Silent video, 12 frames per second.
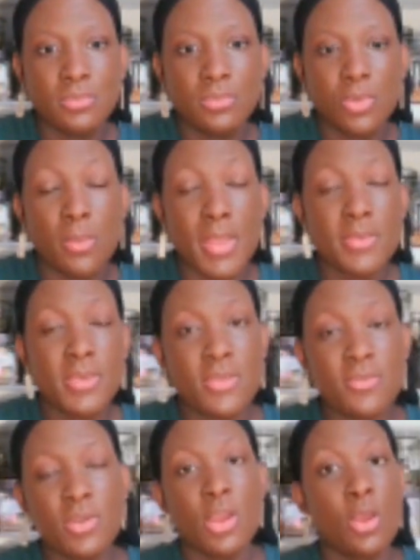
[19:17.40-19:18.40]
Or maybe
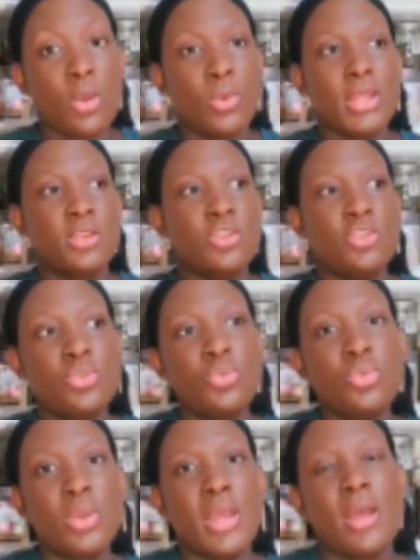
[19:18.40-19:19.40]
even what you
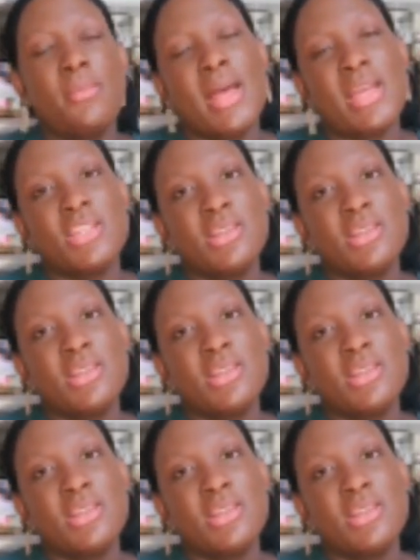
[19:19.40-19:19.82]
imagine